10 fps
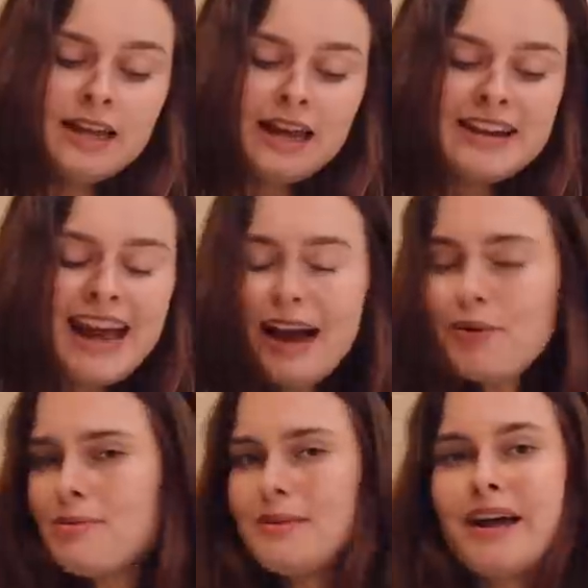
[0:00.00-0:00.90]
And
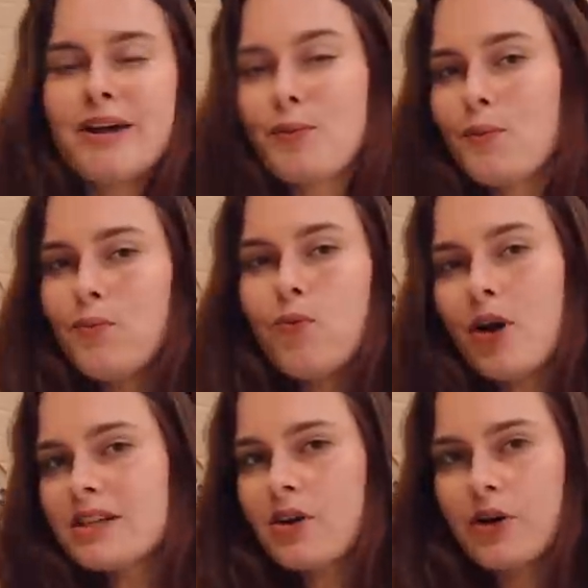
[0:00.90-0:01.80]
now I'm like,
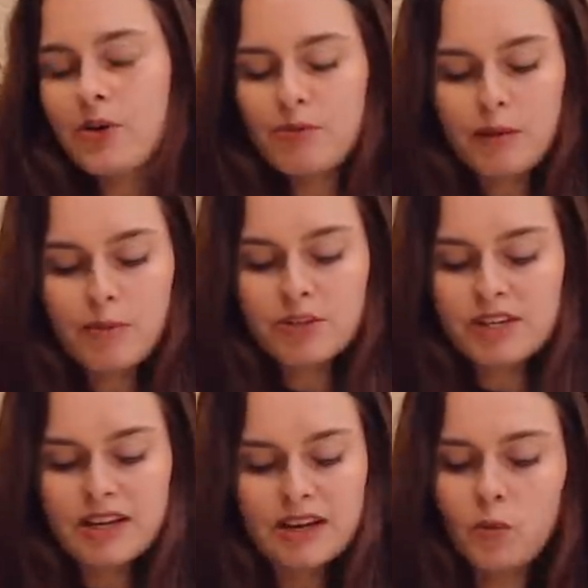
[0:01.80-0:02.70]
what is going on with my body?